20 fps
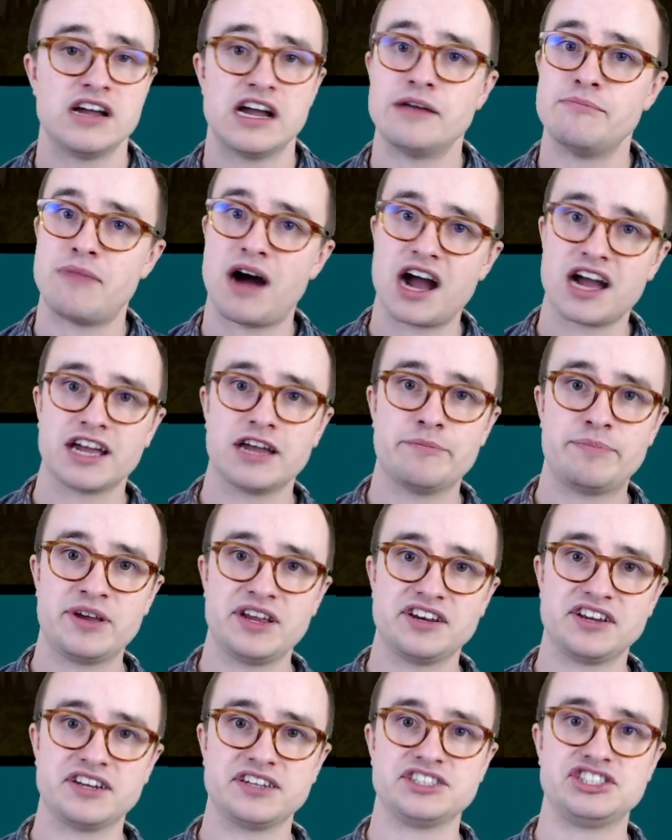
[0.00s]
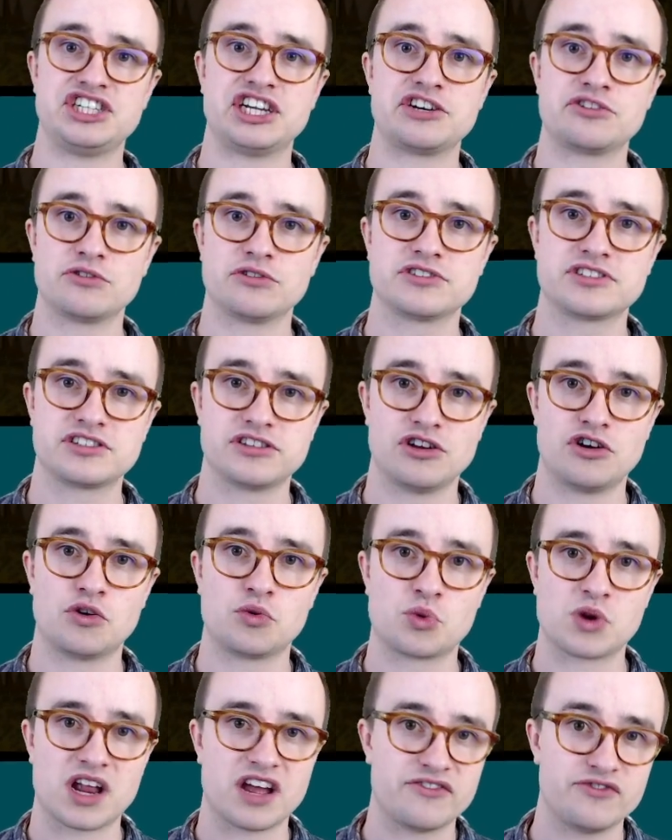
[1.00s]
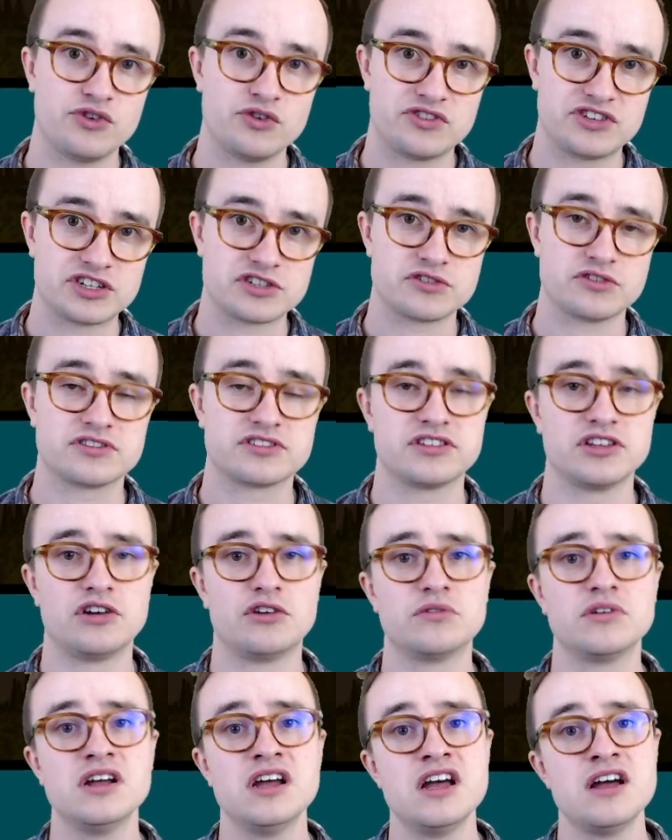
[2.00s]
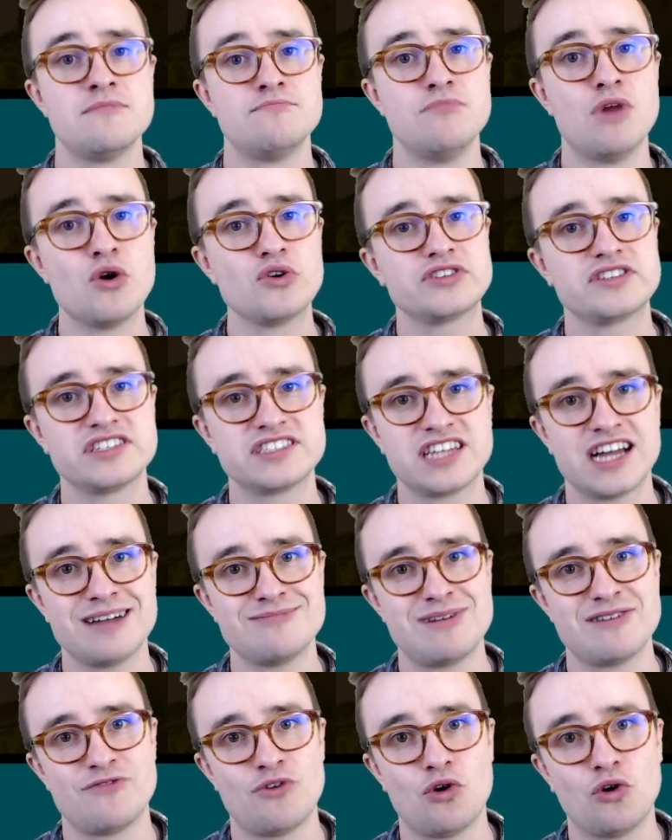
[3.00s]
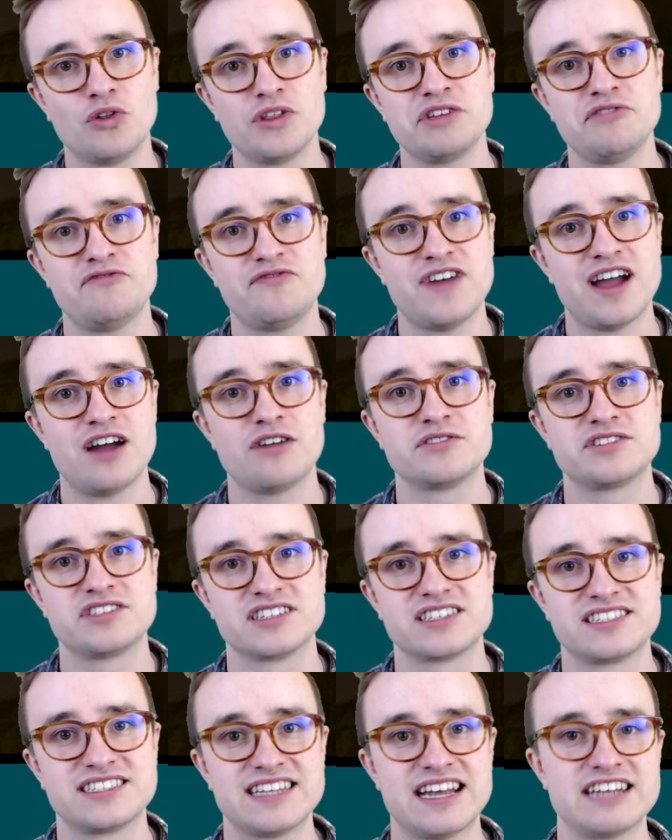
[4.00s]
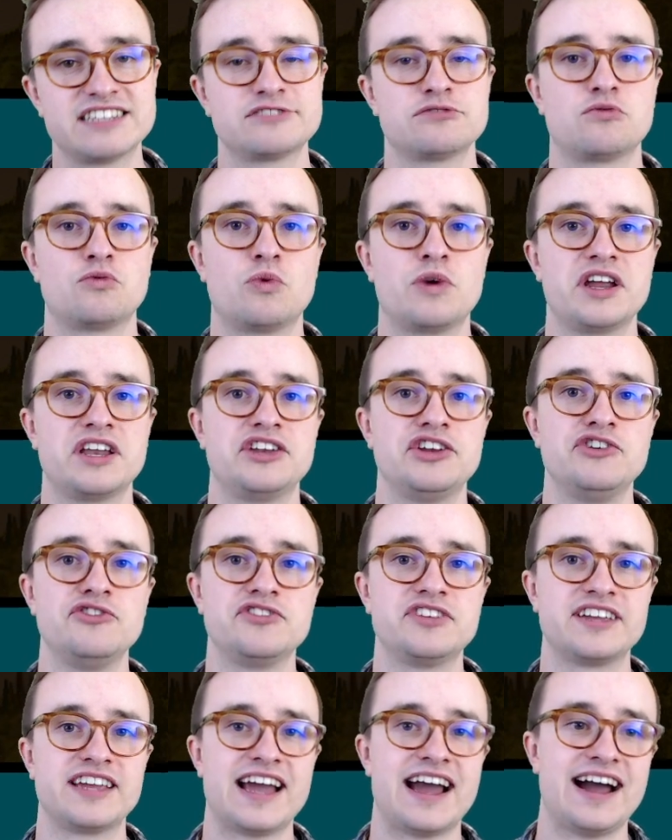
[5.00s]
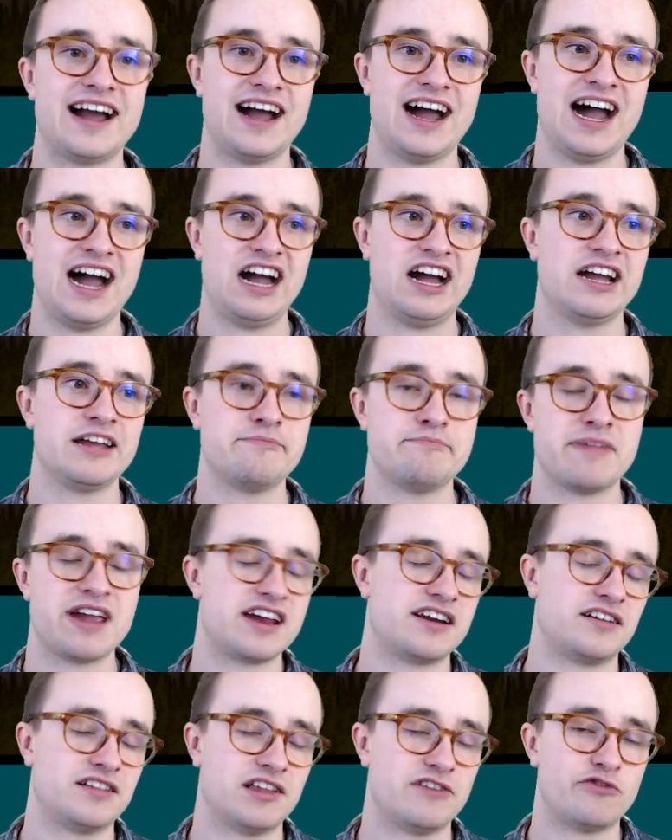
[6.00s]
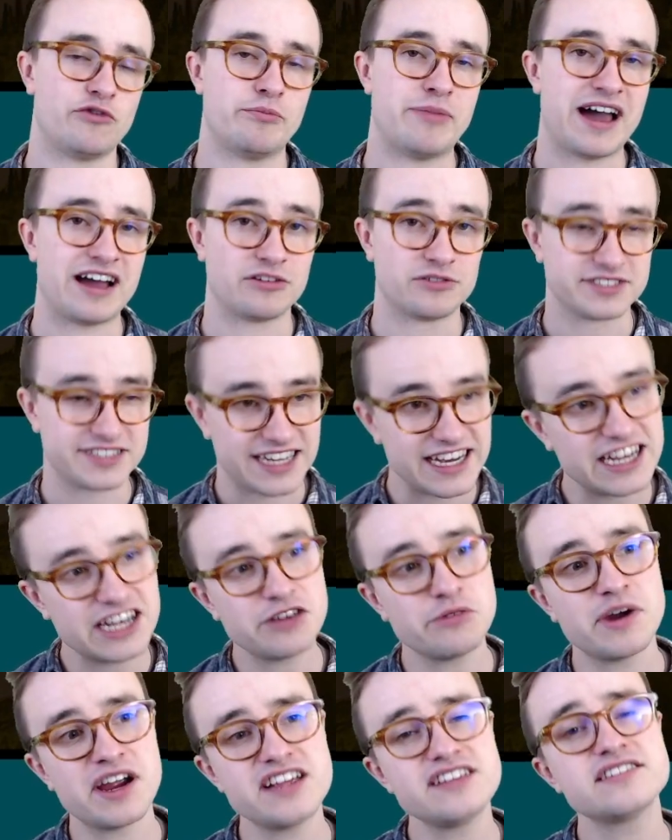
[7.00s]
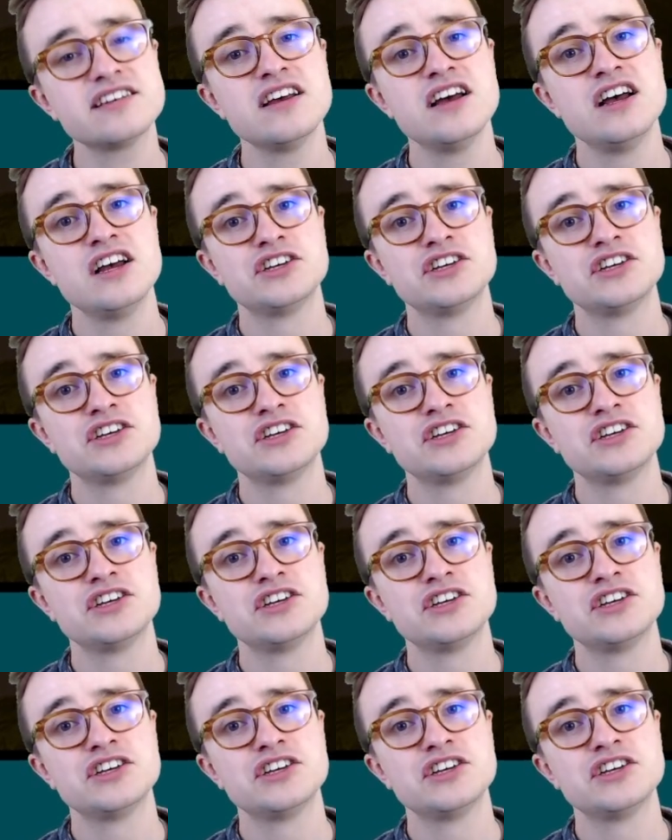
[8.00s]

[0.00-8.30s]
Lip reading: in my opinion, General Sloan, when I've used General Sloan, most of the time I've only found success when using at high mana level battles anyways.